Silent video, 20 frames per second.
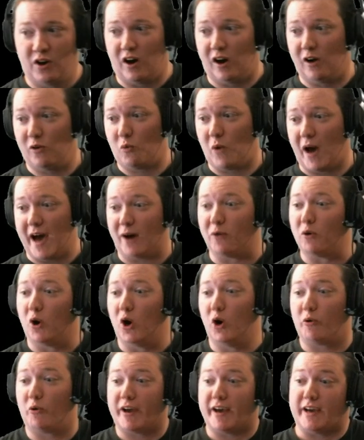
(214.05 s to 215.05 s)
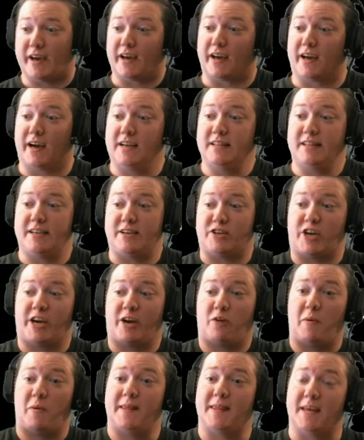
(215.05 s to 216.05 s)
Oh, wow. Okay, Kindly
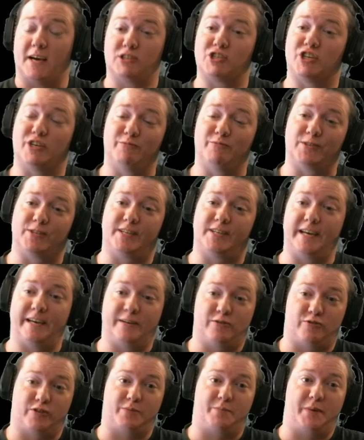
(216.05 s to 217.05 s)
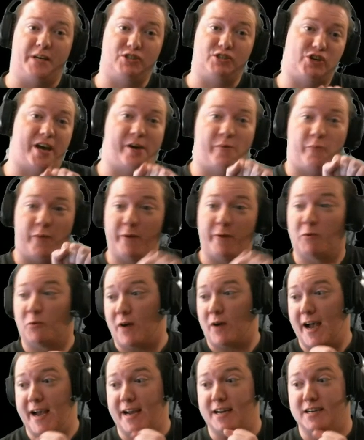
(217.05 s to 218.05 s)
Chang, we thought she was a dangerous bitch, and we were
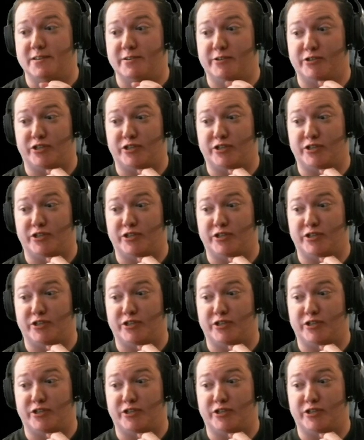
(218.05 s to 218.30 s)
right.